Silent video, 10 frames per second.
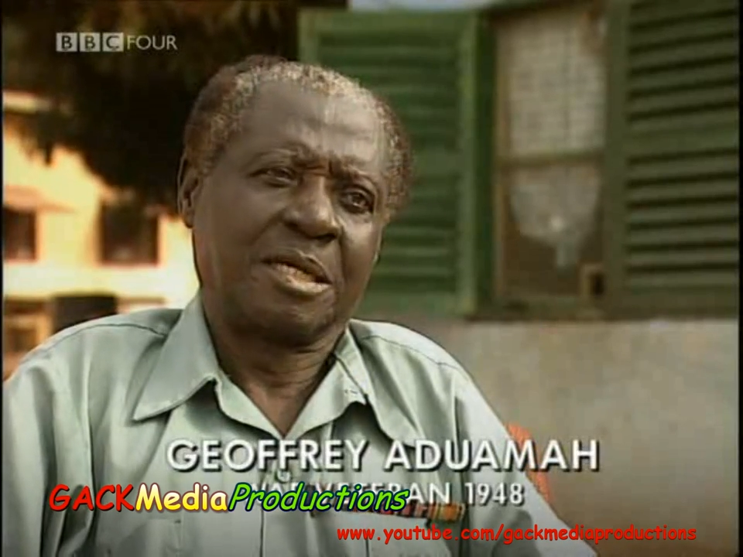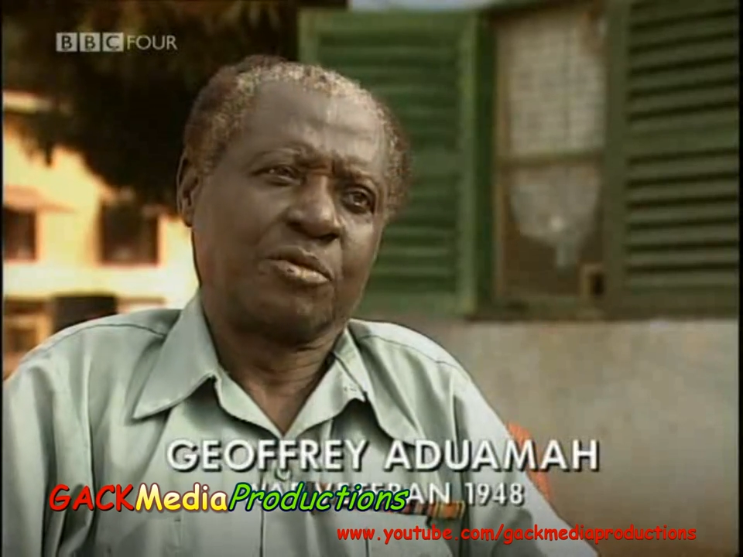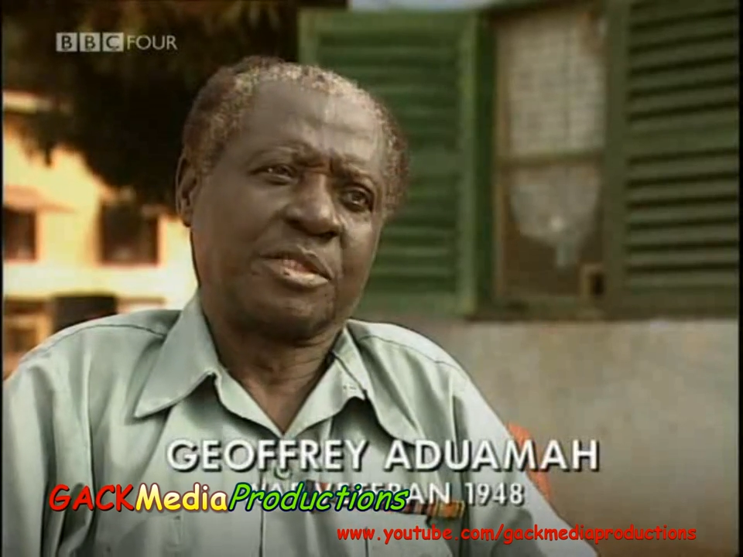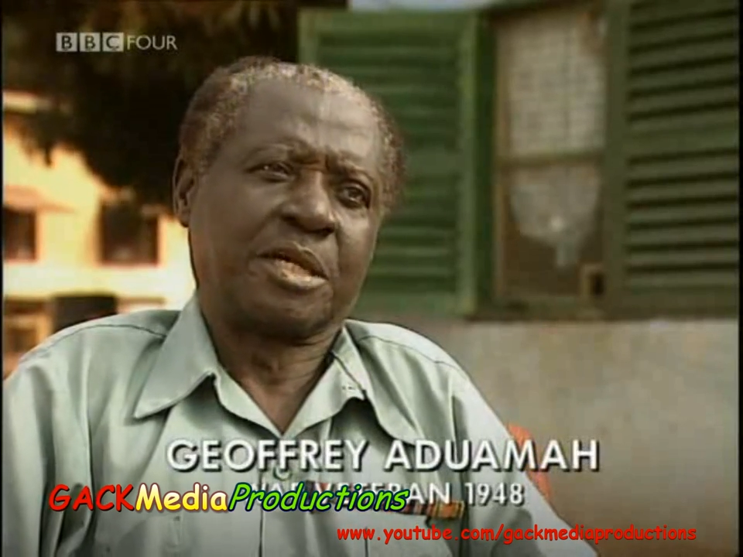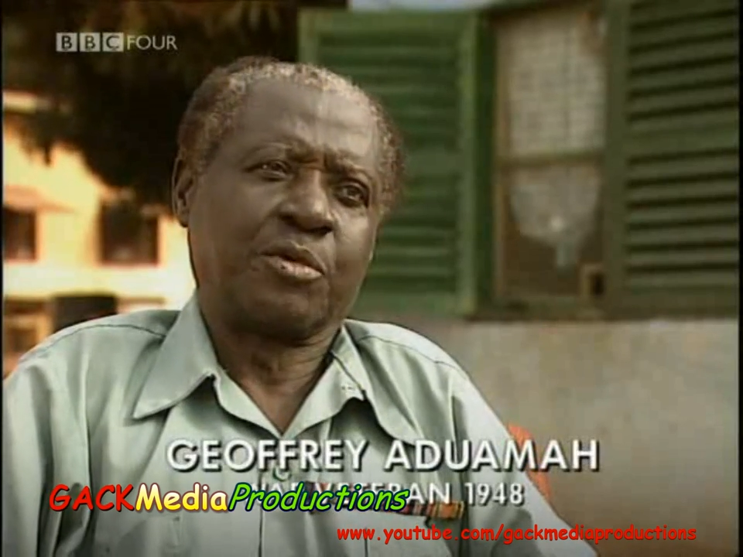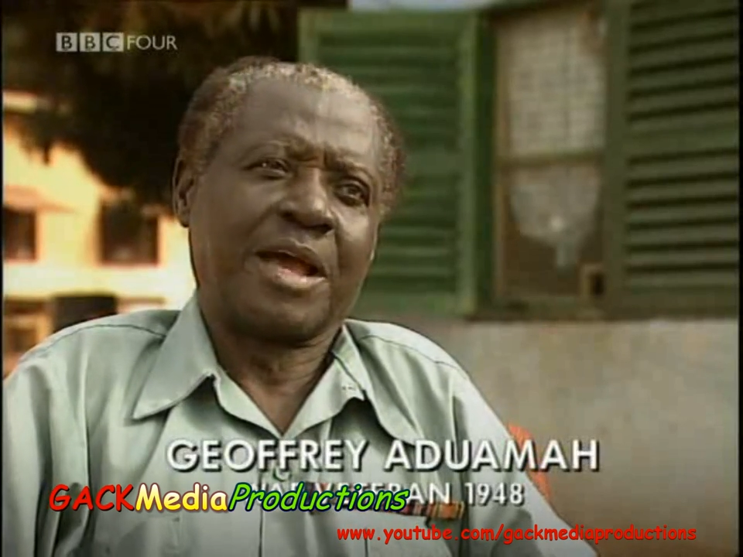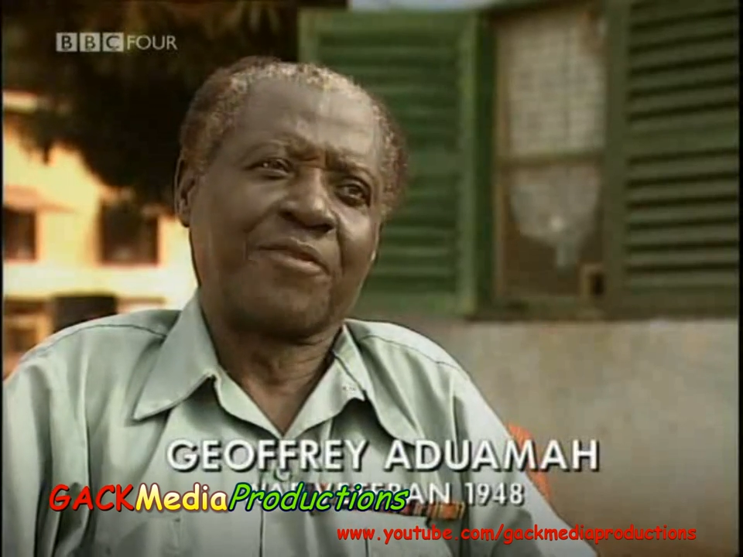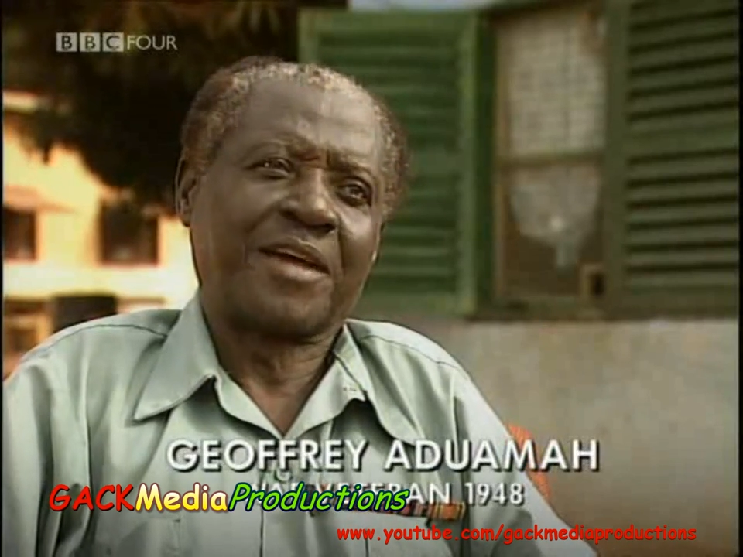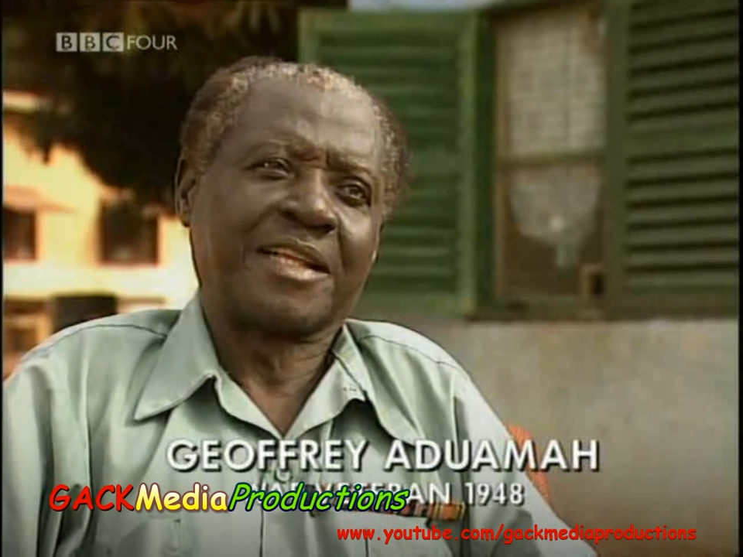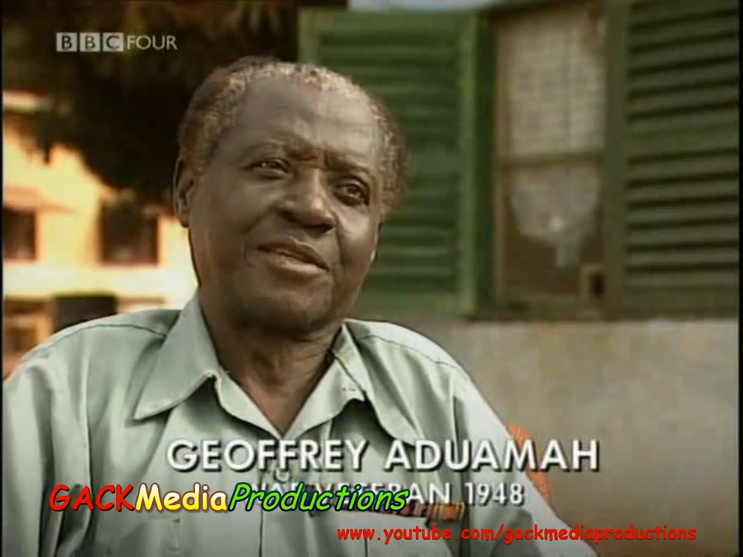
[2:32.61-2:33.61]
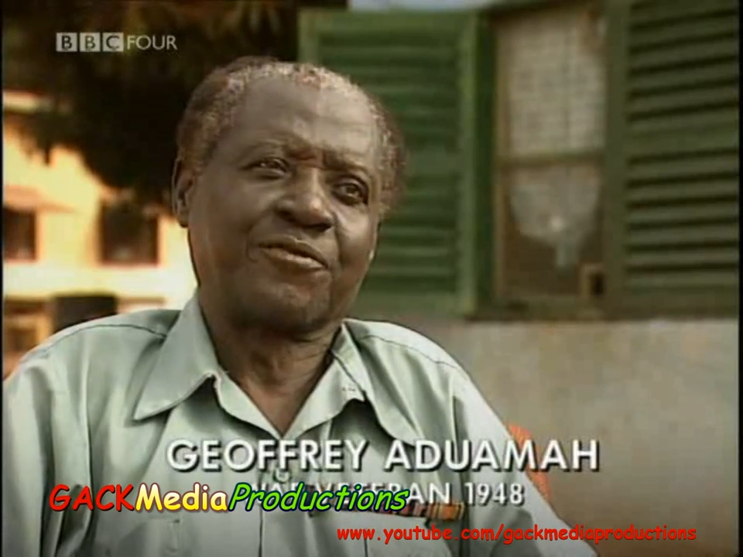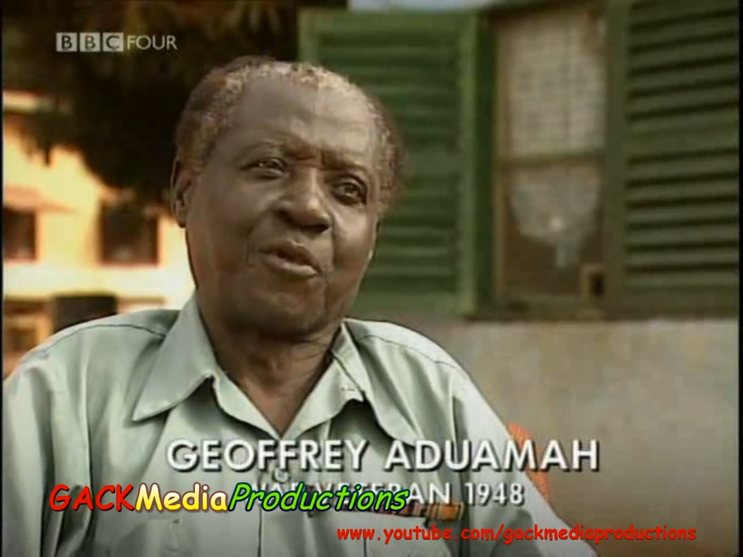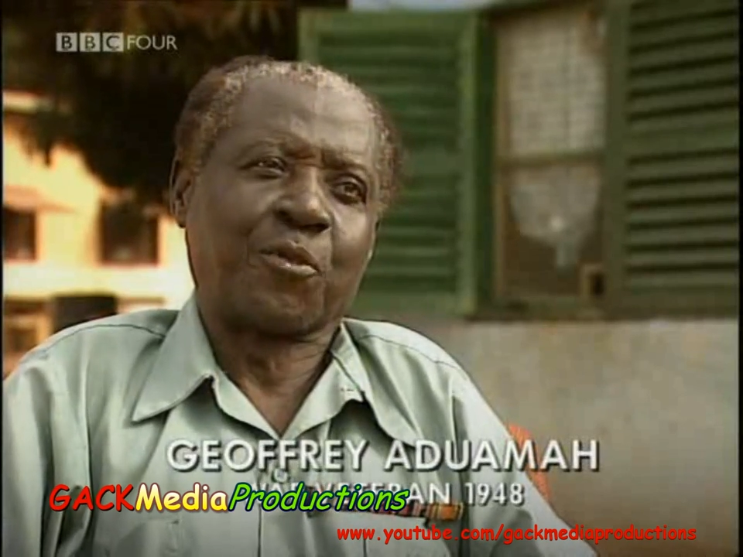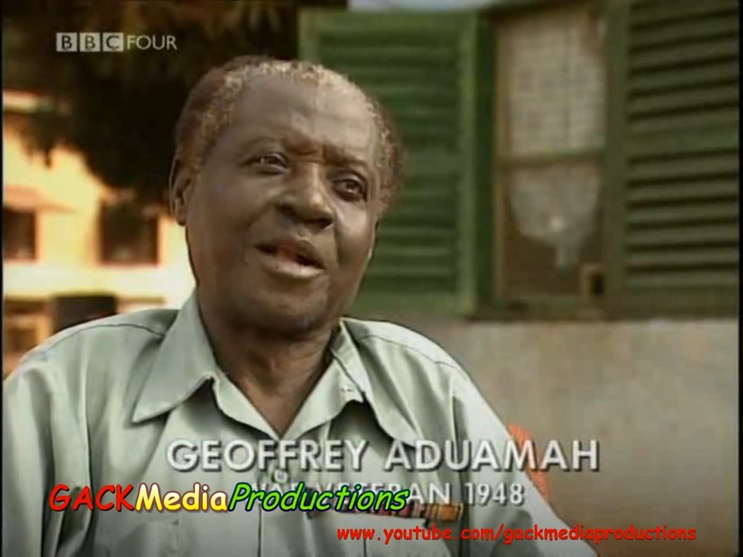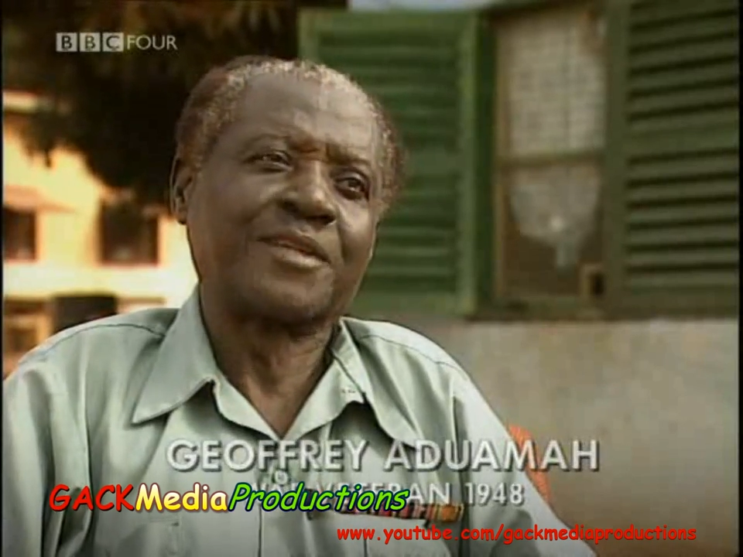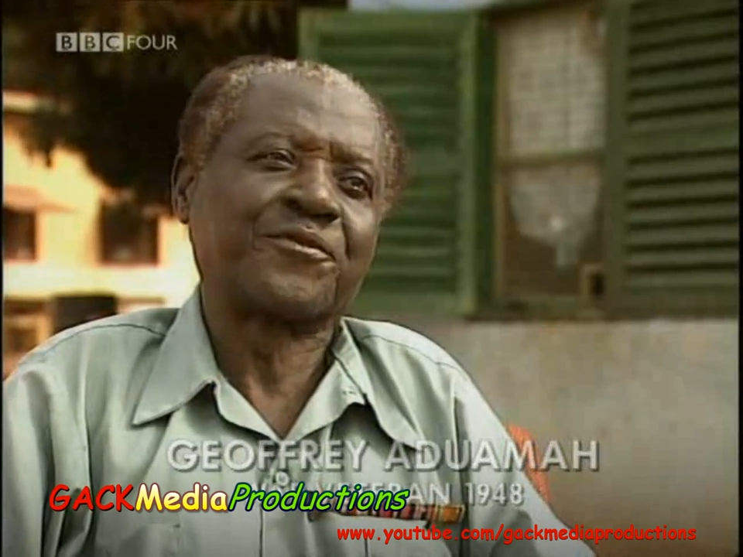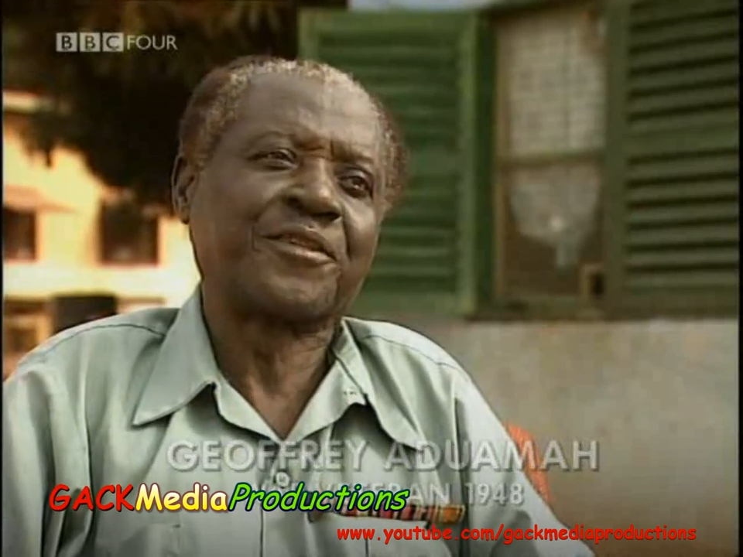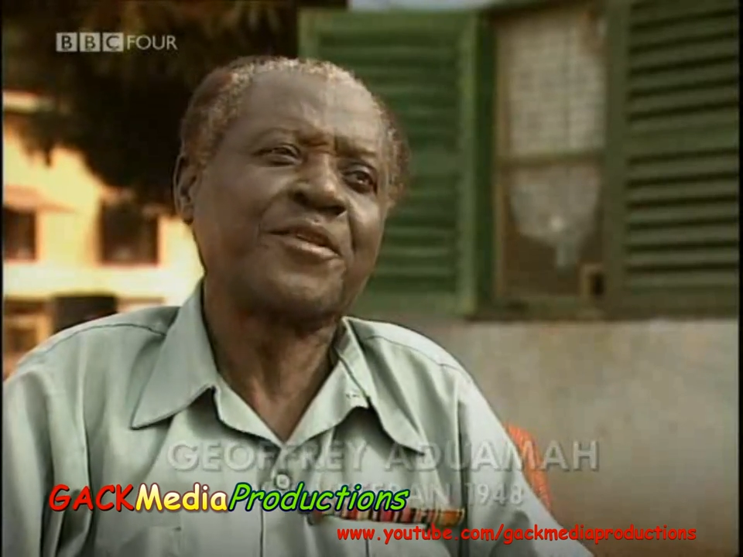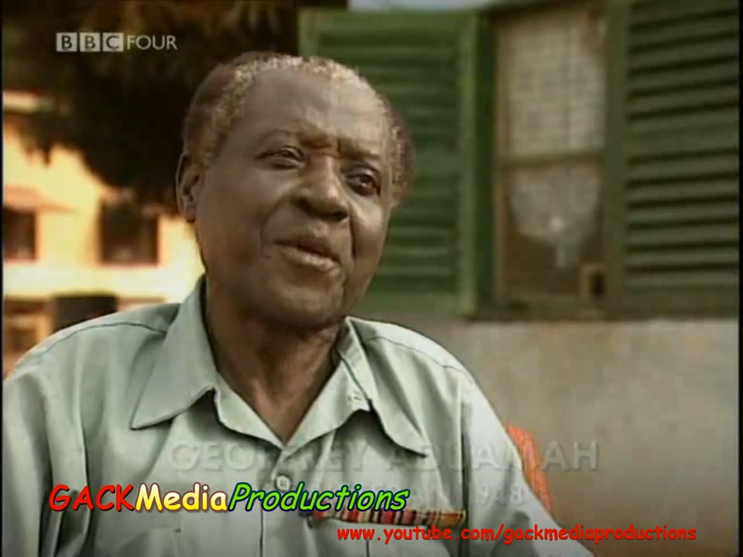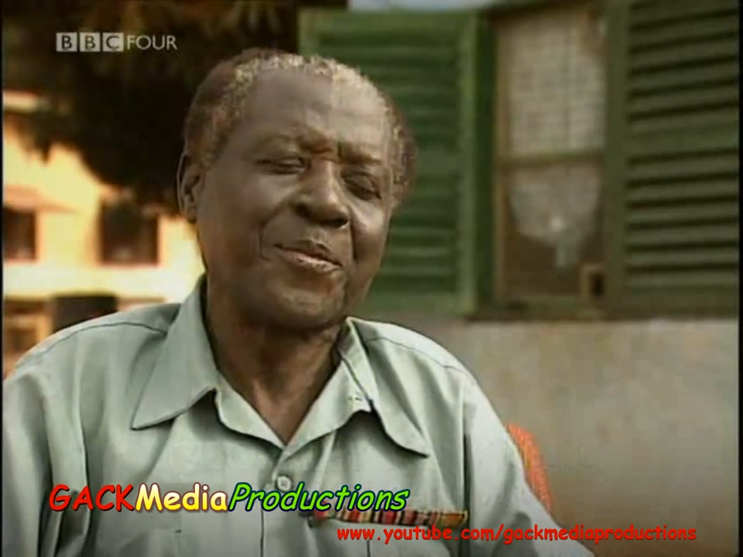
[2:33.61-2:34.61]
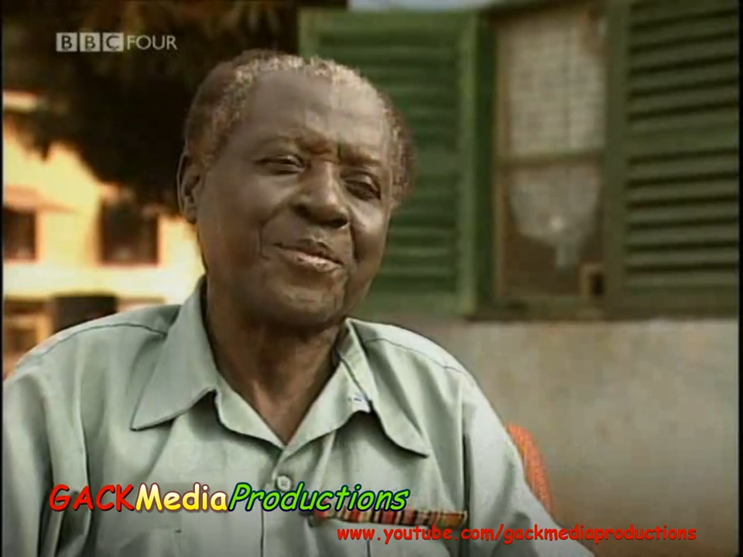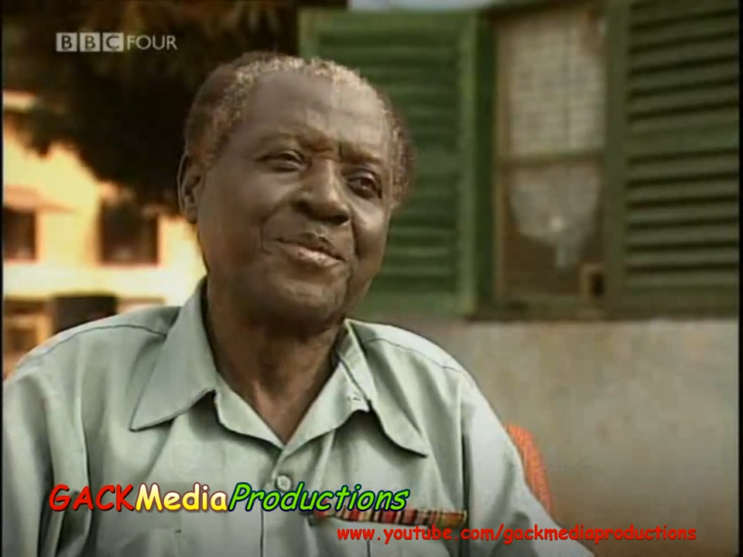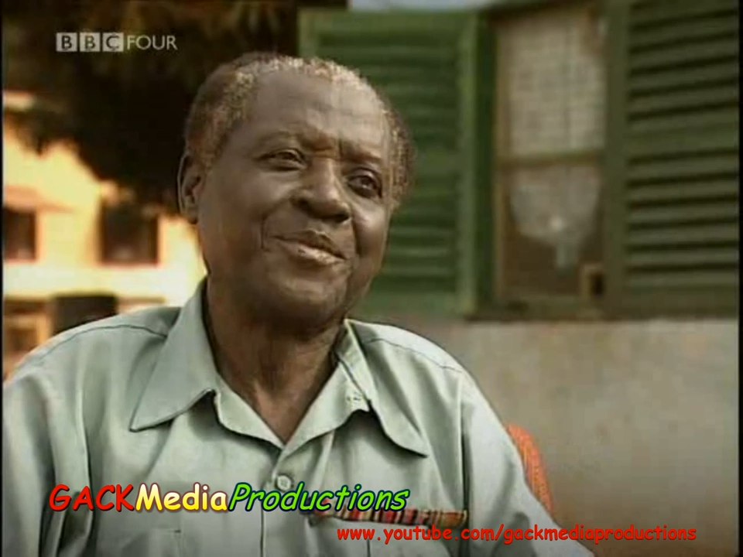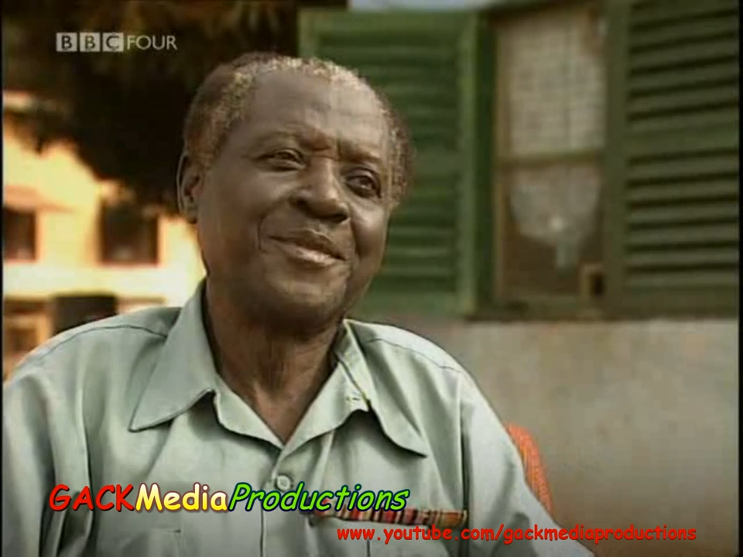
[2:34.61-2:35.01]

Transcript: Then we say we are fighting for world freedom.